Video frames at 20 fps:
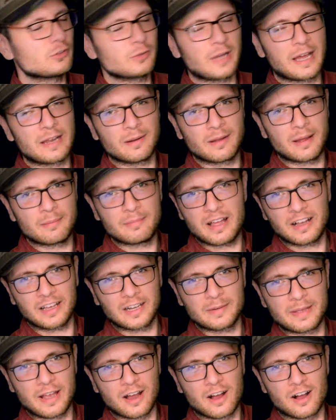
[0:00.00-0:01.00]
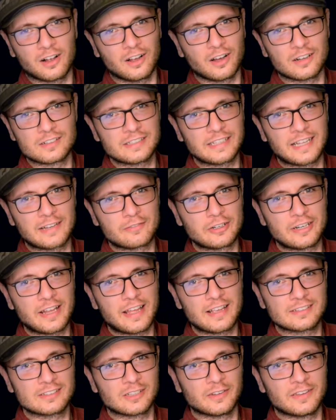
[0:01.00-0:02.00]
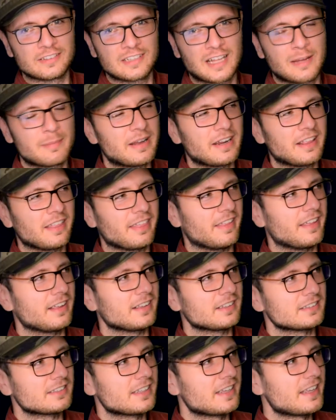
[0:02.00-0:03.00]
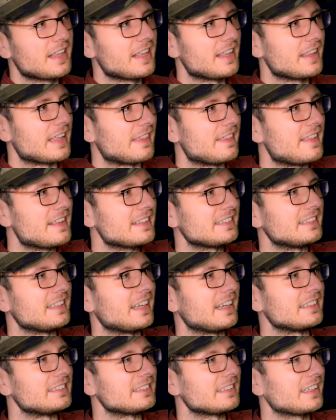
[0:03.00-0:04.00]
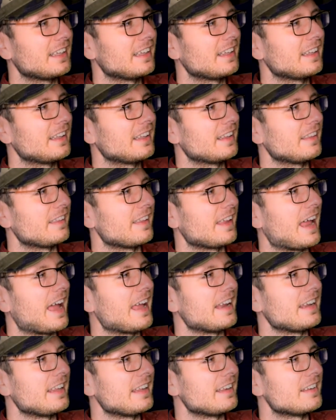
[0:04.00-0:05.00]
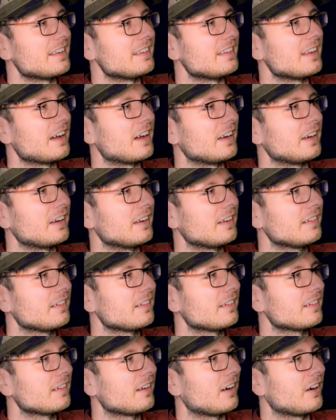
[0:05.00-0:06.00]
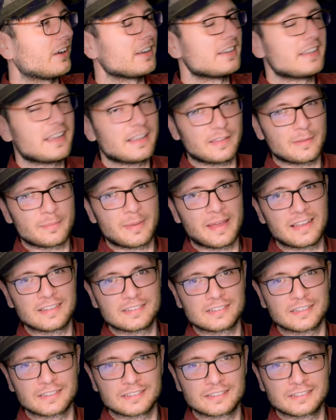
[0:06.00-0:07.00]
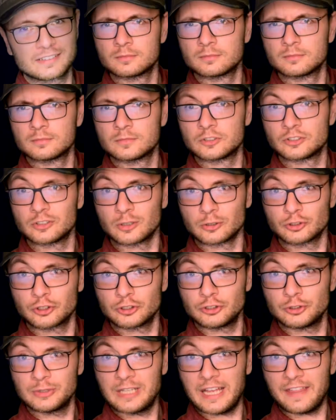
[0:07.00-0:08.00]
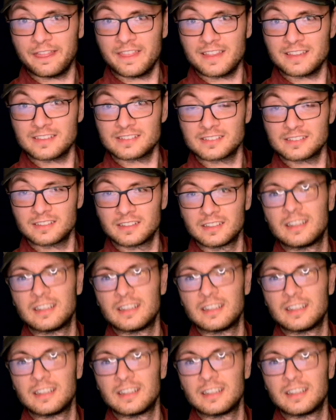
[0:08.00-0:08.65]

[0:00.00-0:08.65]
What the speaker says: I'm not going to be hog hunting every day, so there's not many things that this does that I need done on a daily basis. So should you get this?